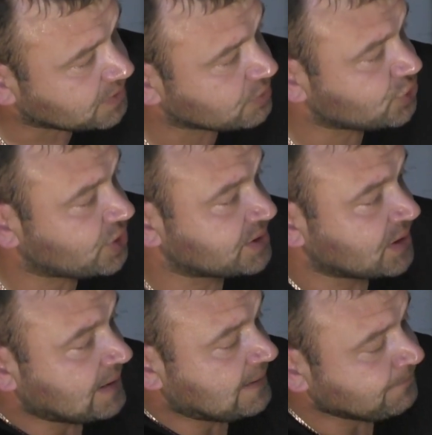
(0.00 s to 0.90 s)
You
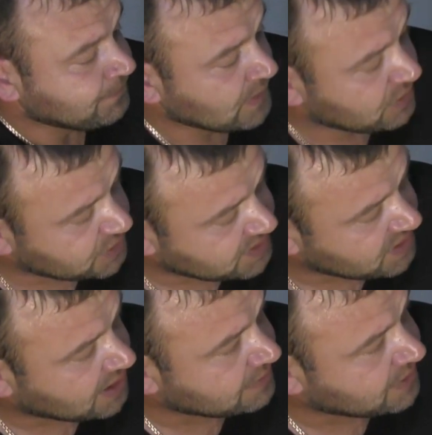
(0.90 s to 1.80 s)
shouldn't fill all the
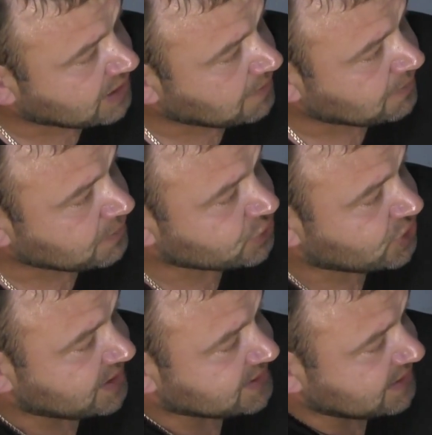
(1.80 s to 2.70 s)
positions in
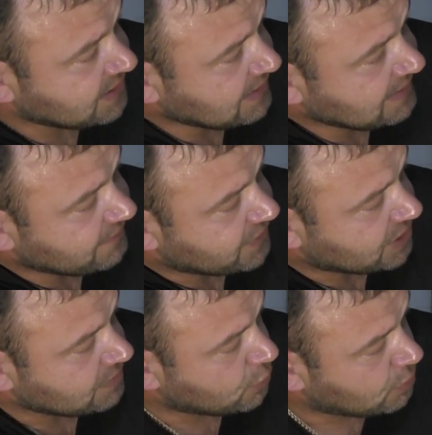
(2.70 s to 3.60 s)
one way.
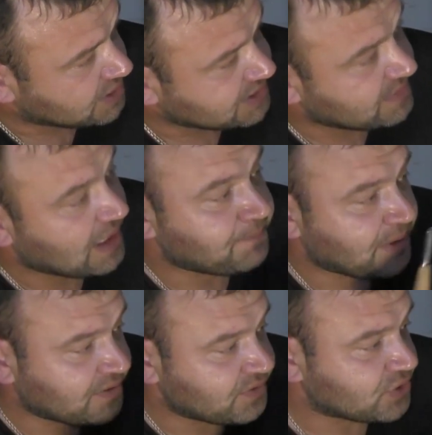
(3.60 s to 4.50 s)
Once
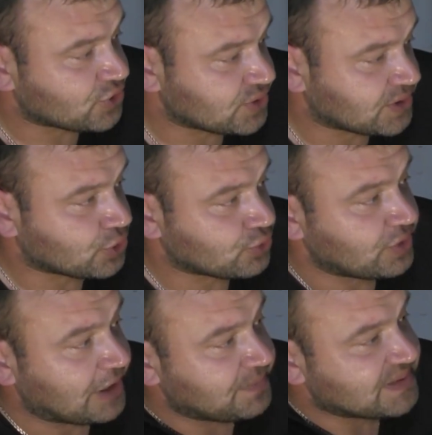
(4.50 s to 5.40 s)
again,
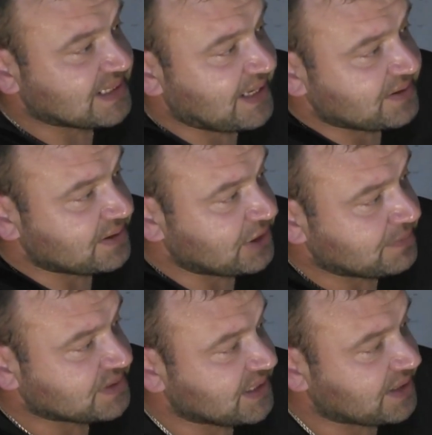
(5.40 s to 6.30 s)
I will say,
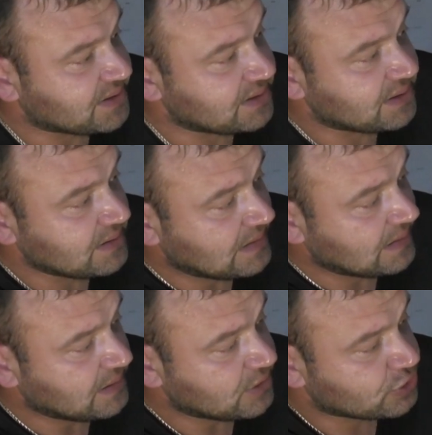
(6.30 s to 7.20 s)
that
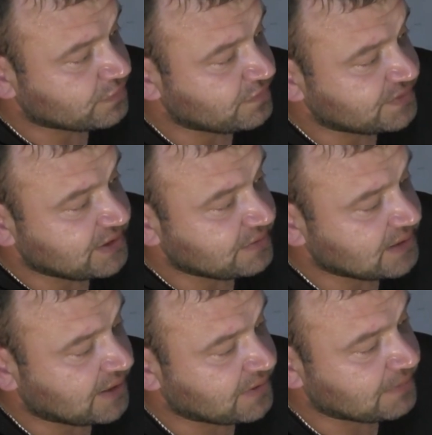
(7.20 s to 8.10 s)
such position you
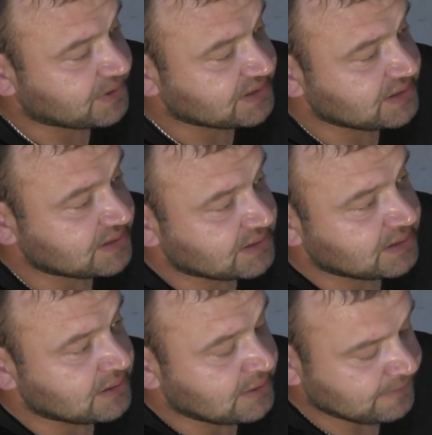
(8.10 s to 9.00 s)
can do
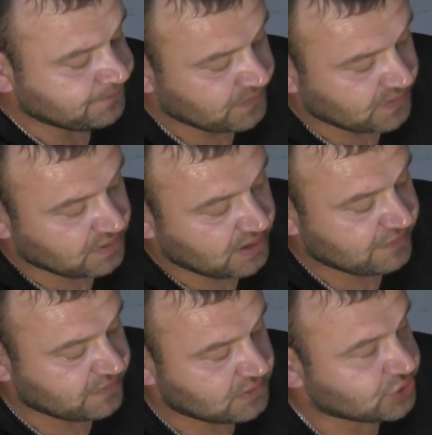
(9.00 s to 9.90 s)
here,
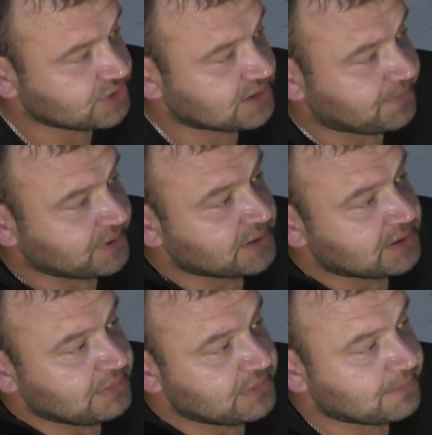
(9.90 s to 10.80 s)

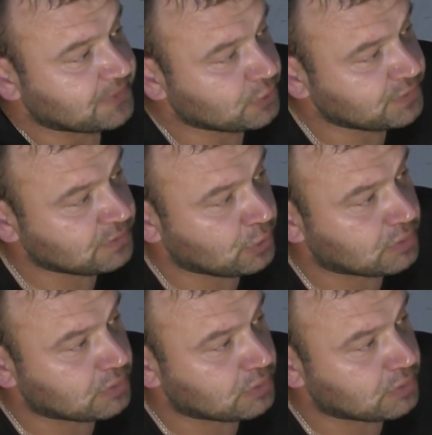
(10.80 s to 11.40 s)
next those,